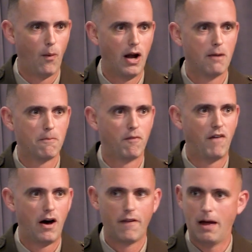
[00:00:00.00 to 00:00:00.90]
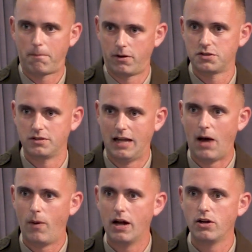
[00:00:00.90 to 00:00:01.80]
want to follow that person.
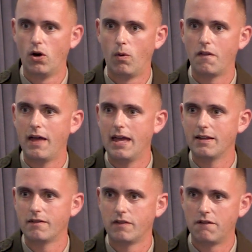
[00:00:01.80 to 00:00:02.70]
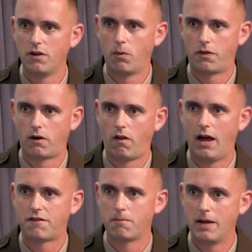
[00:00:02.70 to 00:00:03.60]
I want to know what they've done with their
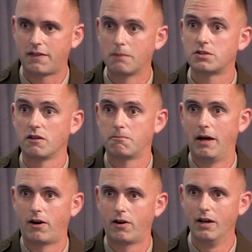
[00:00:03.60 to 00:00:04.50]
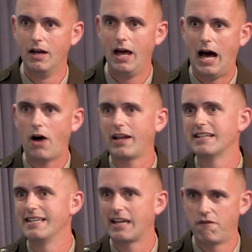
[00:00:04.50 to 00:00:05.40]
life to make themselves better. How can
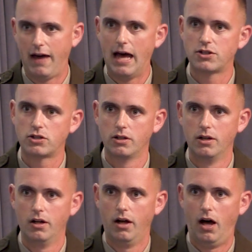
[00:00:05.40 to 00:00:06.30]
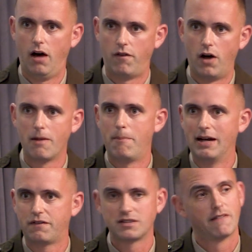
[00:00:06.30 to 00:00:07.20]
I take advantage of all the
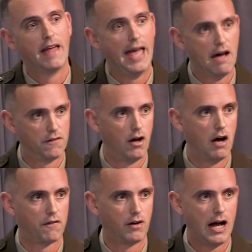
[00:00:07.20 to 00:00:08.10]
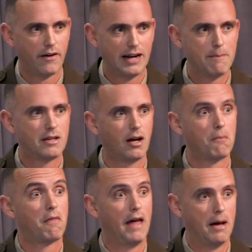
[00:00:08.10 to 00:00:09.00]
benefits that they have to offer? How can I
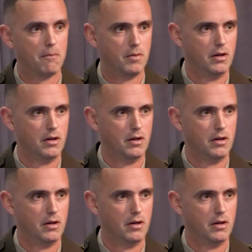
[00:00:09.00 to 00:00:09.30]
become them?